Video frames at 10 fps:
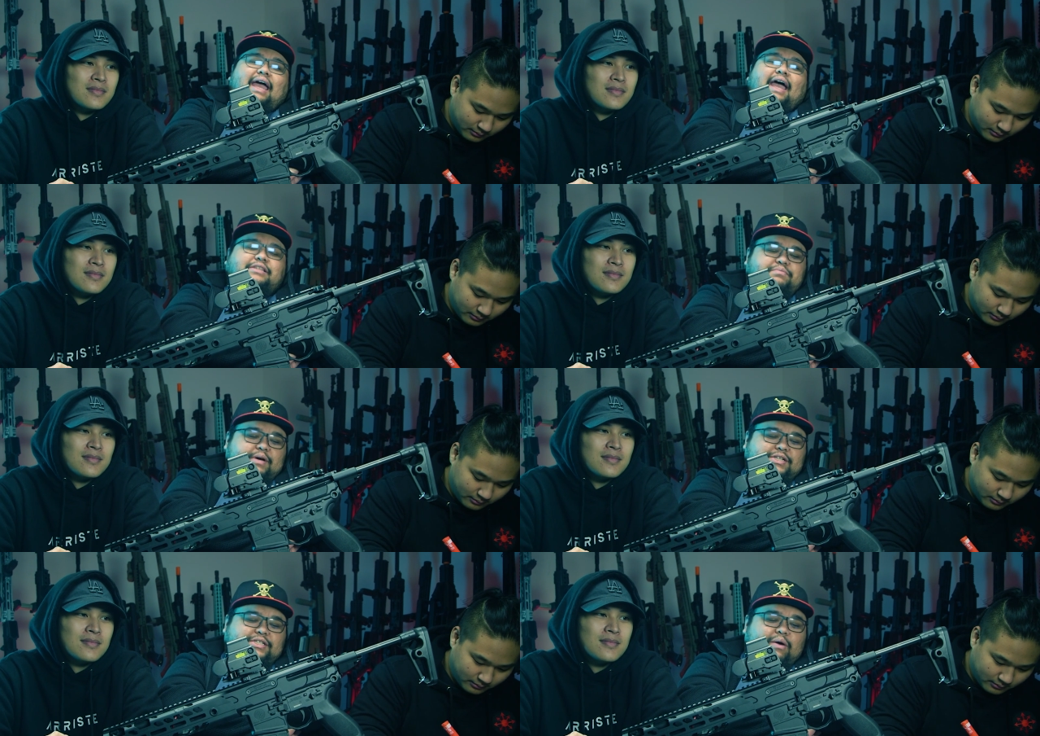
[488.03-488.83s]
Speaker 1: as
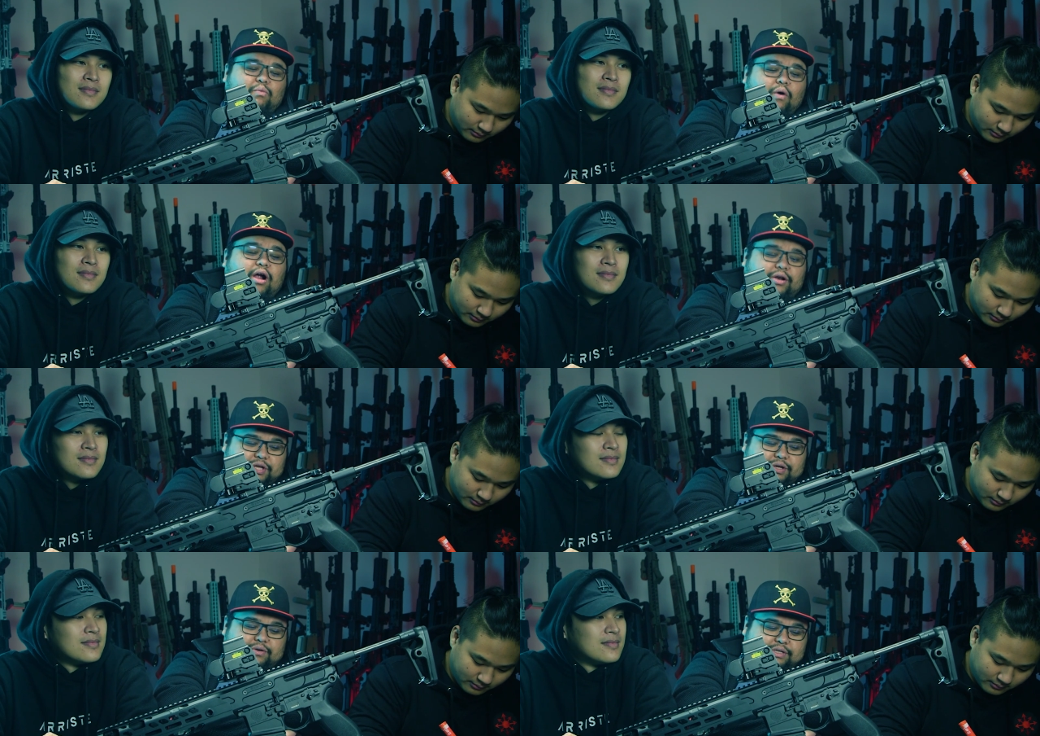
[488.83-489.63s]
much as I want
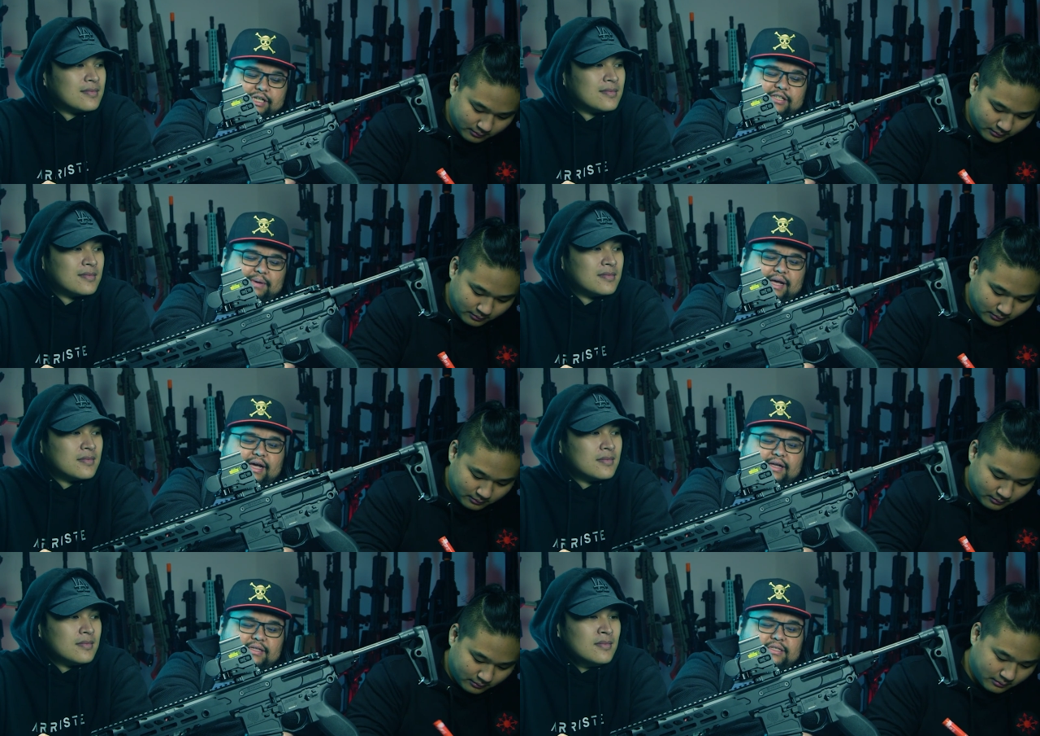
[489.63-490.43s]
to, just
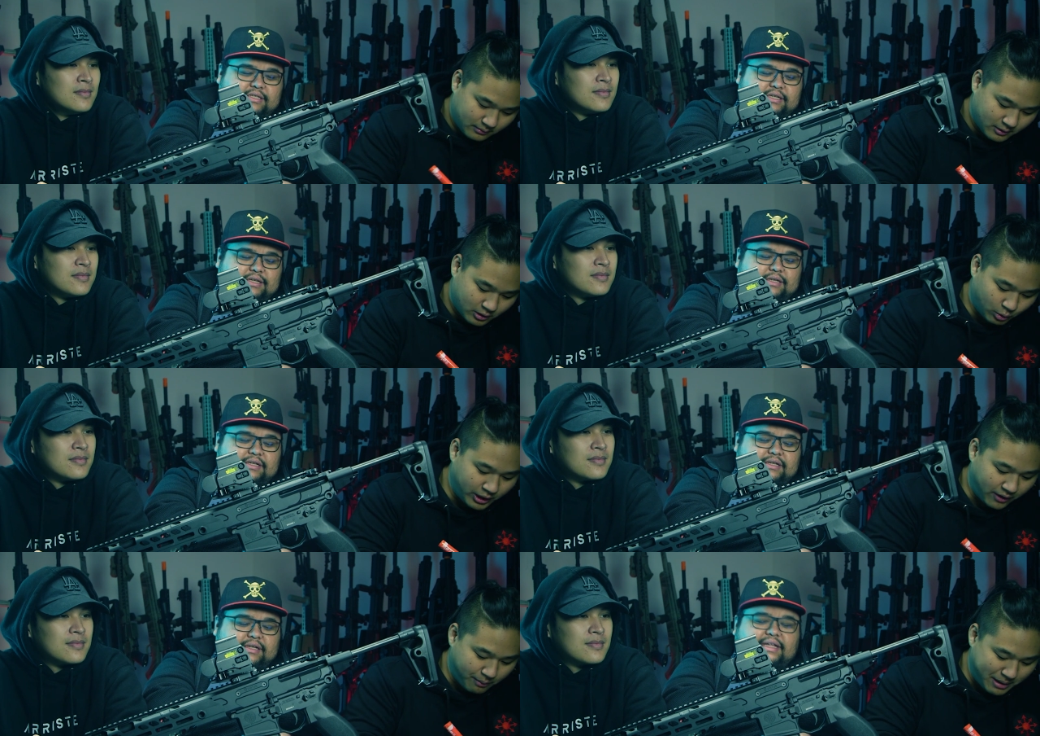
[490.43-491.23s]
because. So what you
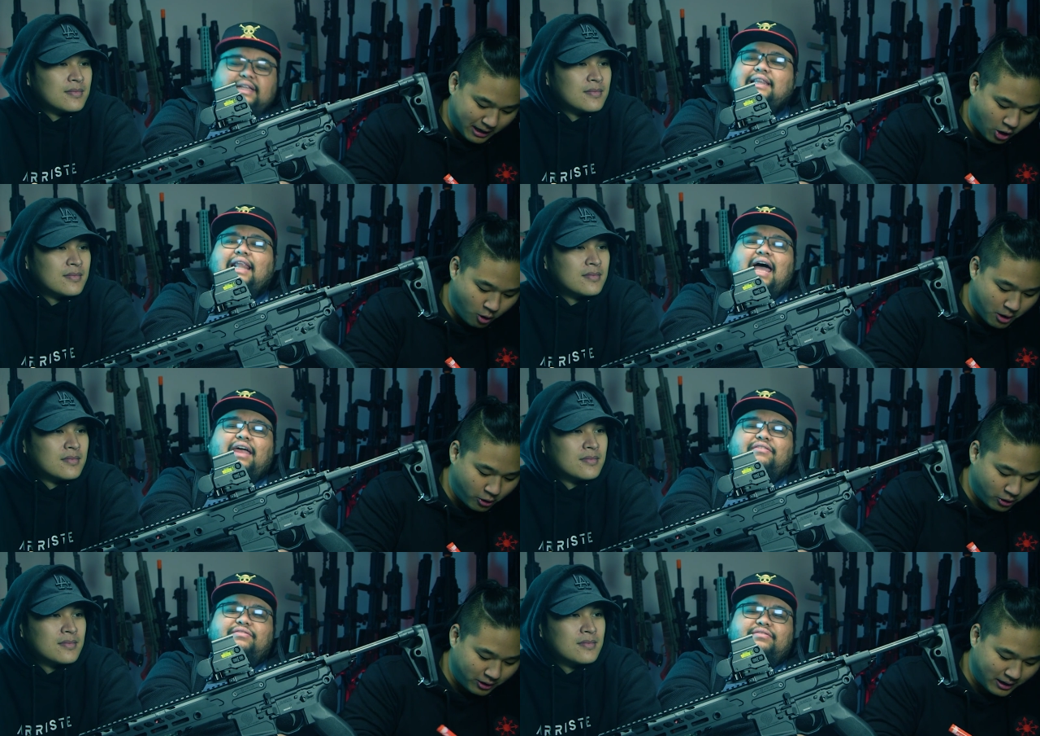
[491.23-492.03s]
get for being a
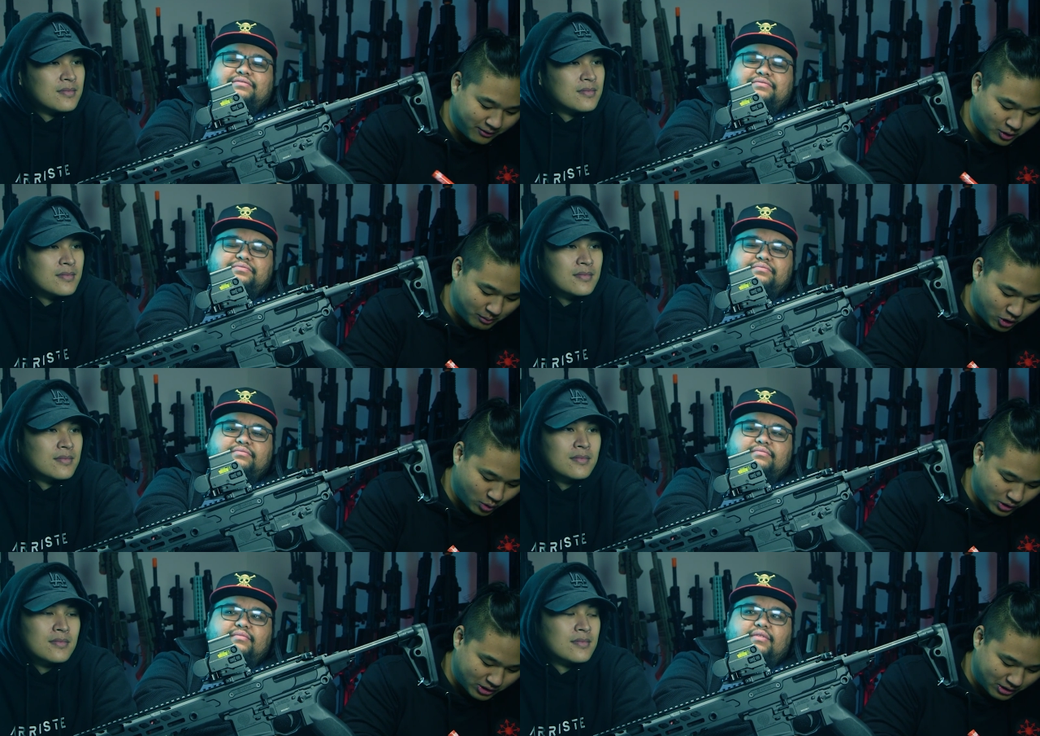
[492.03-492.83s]
homeowner?
Speaker 2: You got so many
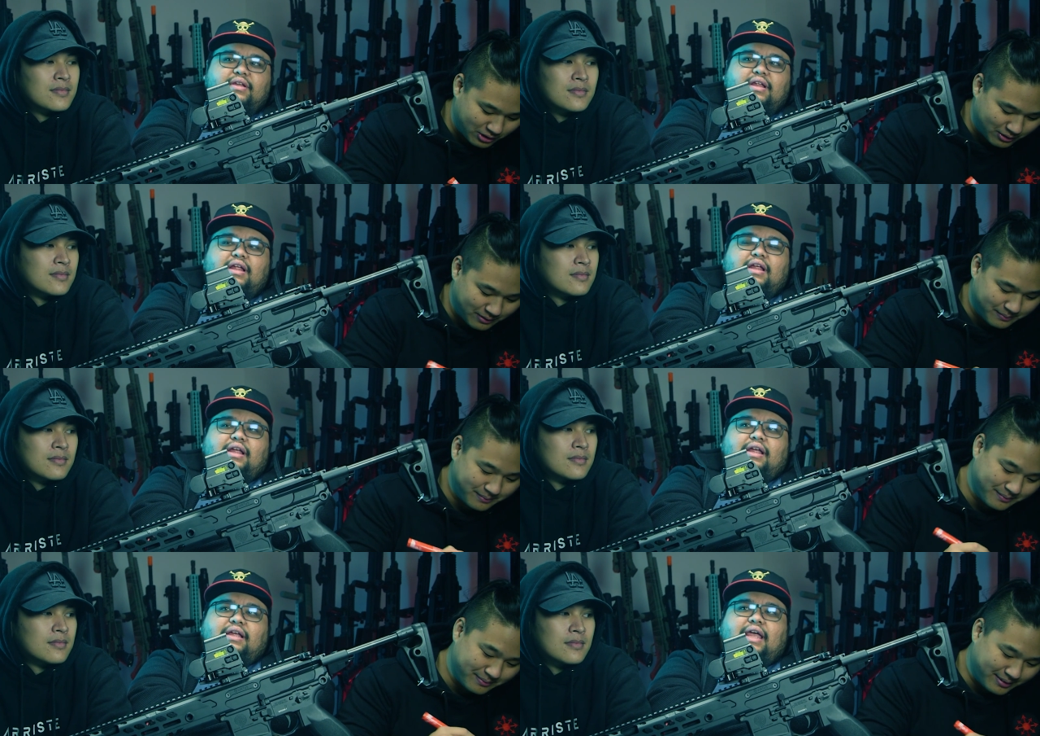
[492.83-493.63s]
chores to do.
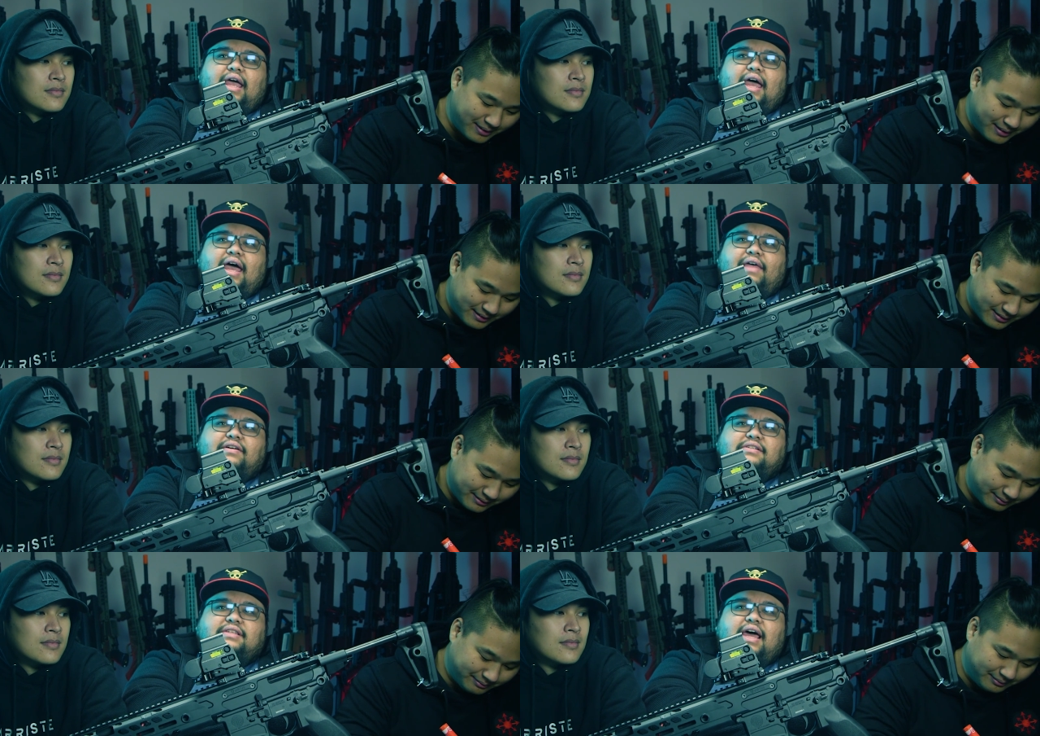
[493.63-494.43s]
Speaker 1: Yeah,
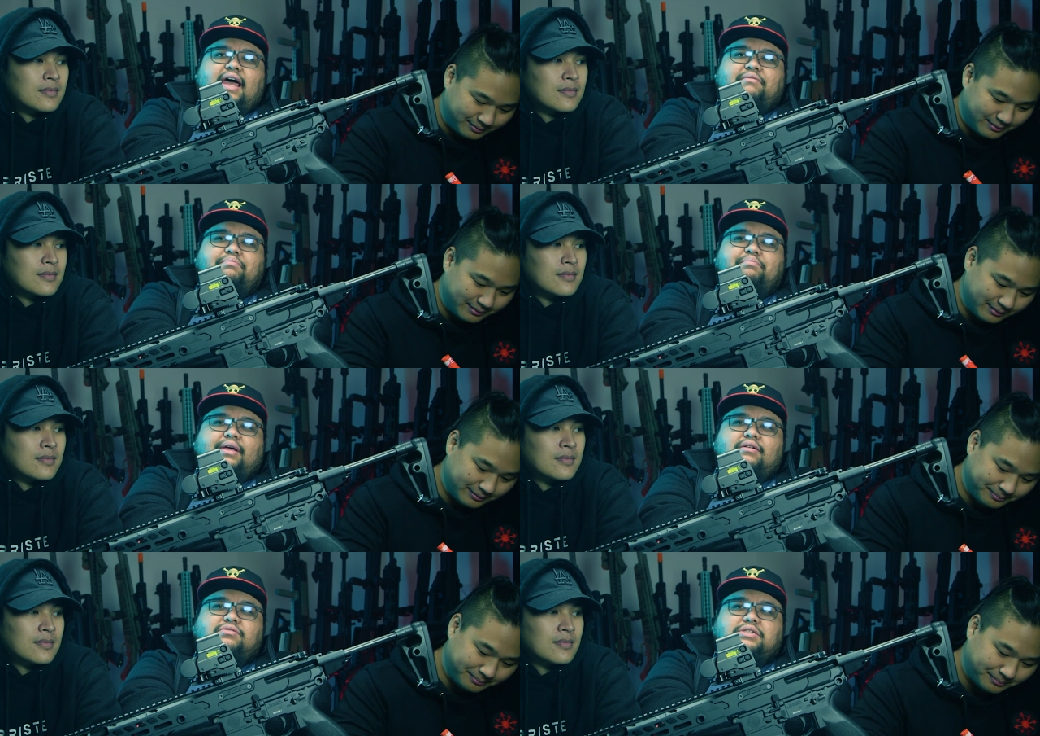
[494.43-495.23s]
there's that
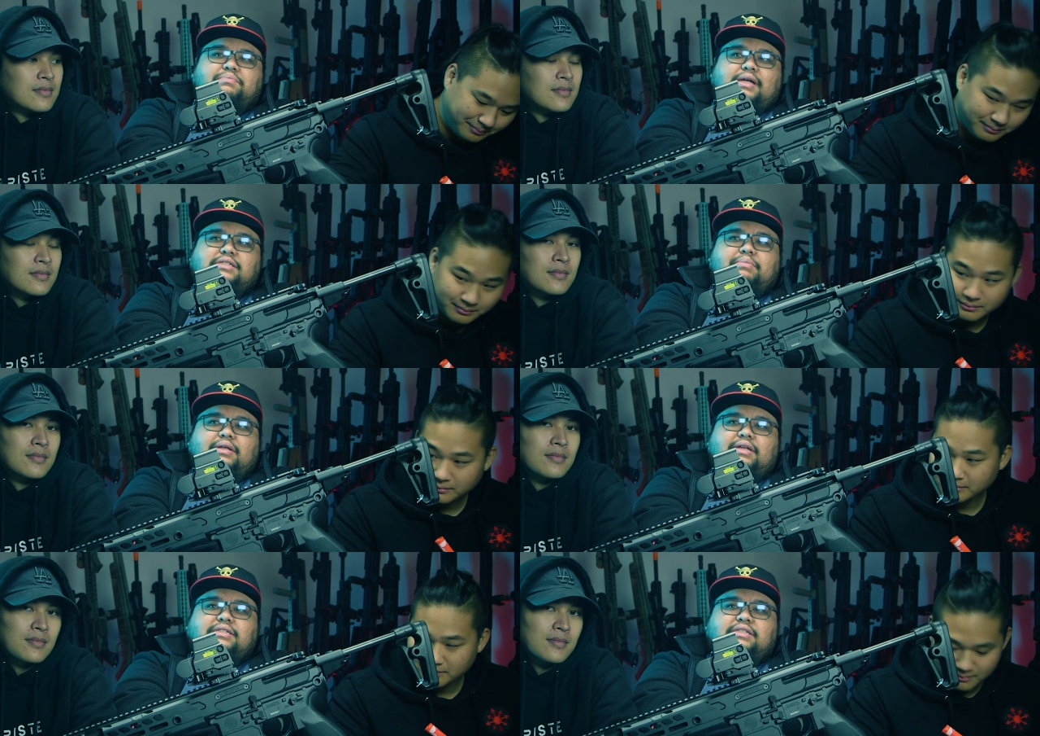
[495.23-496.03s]
bills,
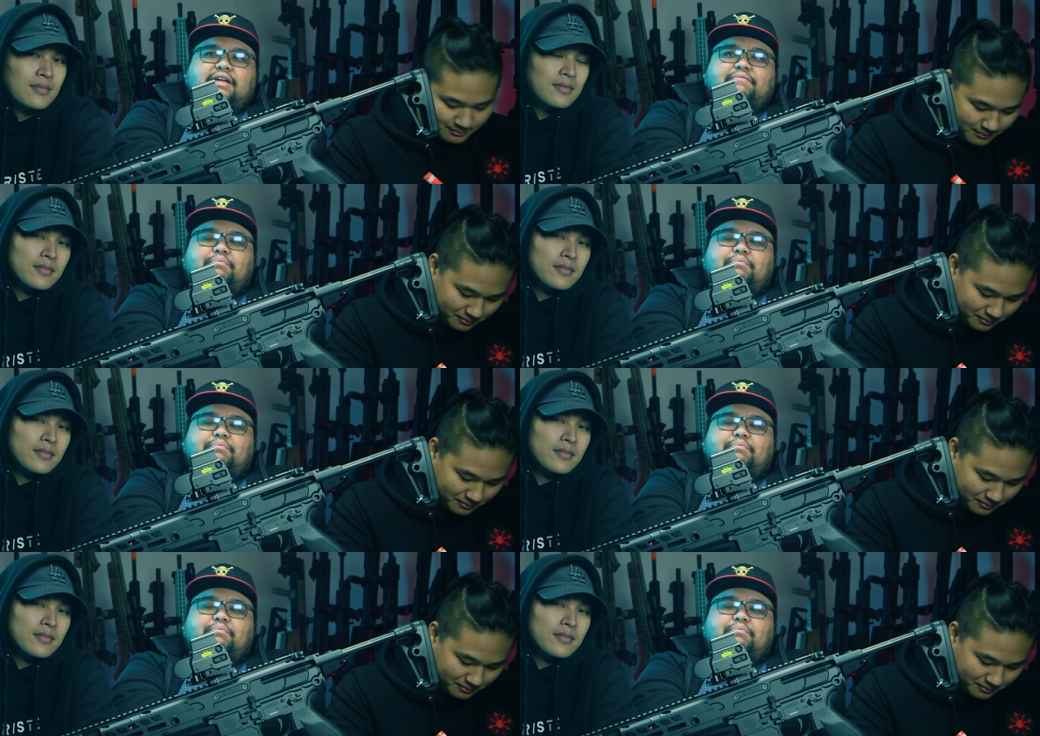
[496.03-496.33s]
responsibilities, and stuff.